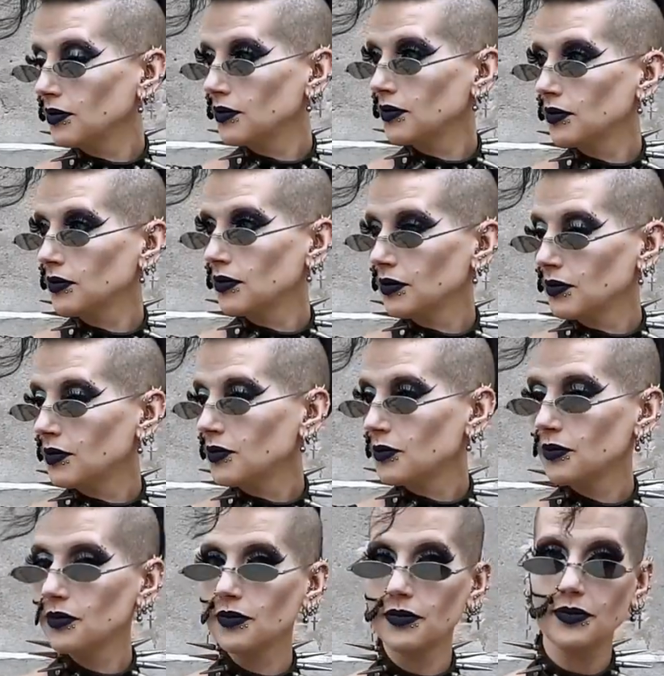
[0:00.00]
corsets
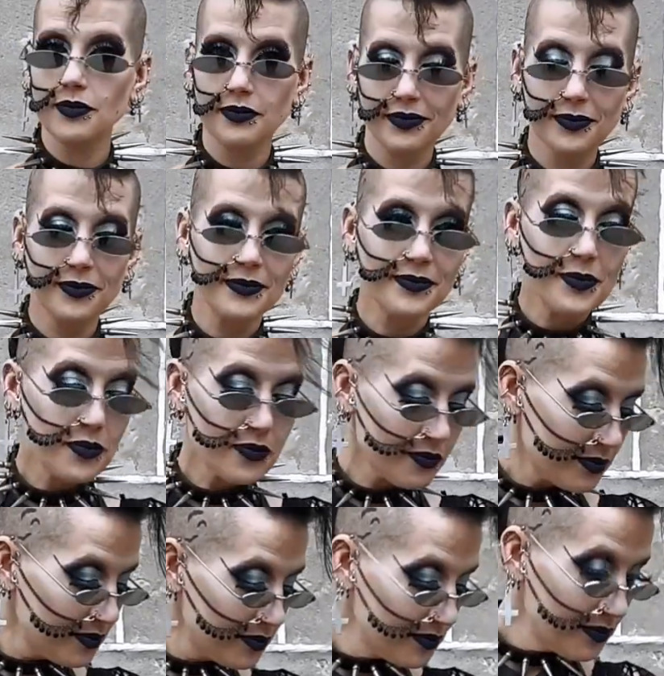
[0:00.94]
and fishnets
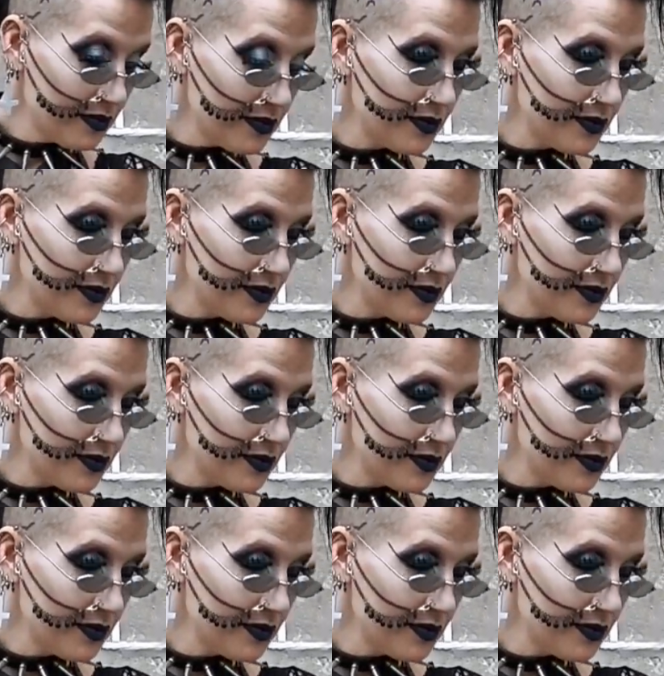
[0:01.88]
and